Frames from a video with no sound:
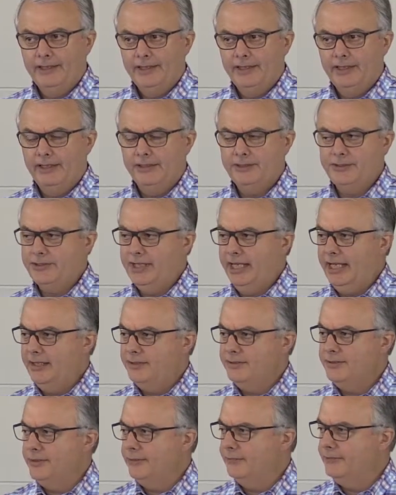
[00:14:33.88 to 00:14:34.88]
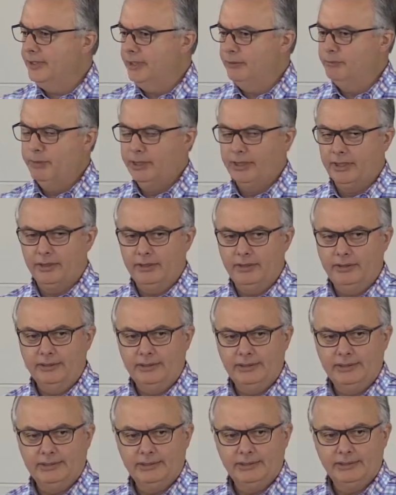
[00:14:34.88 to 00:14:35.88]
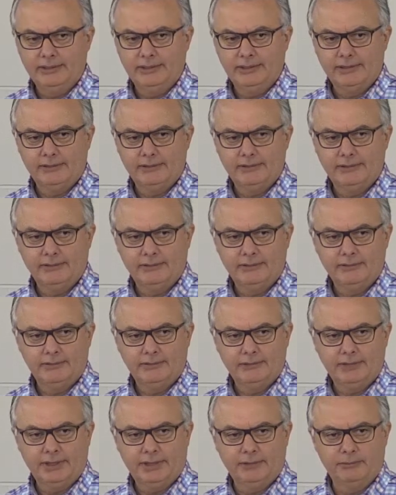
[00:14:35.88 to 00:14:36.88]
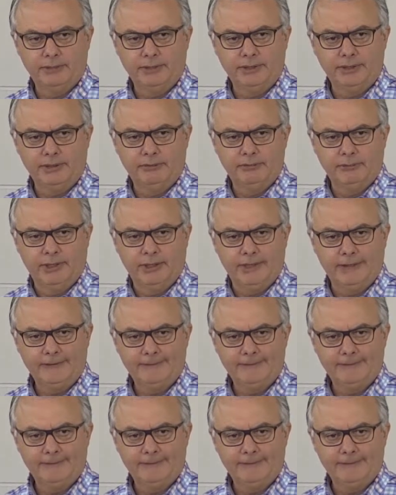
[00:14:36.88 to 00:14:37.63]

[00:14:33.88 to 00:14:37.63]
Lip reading: It starts off in the middle with the word what?